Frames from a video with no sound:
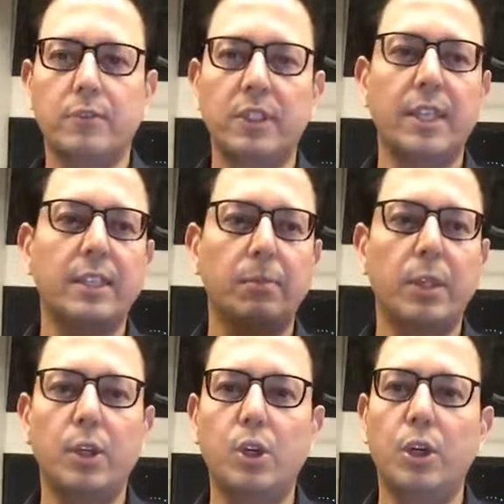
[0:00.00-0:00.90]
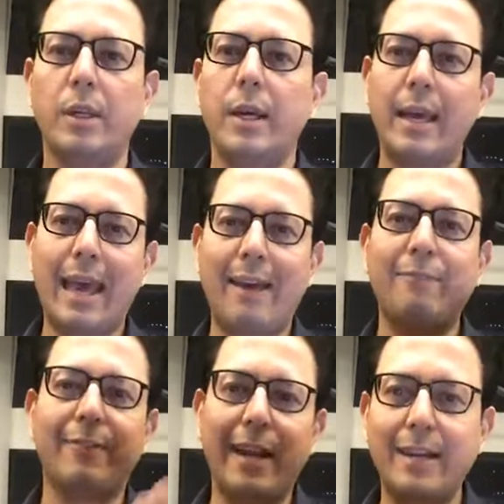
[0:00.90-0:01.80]
say something good? have
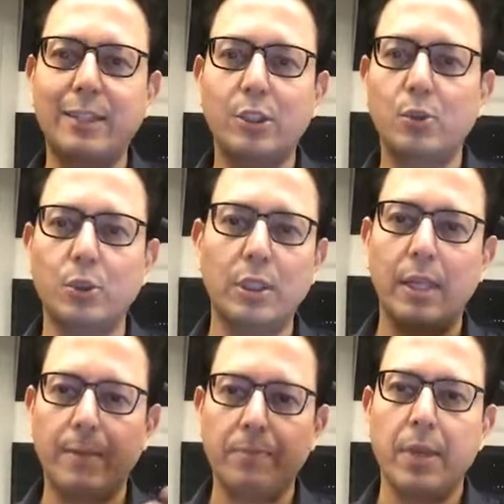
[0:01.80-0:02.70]
gratitude, say,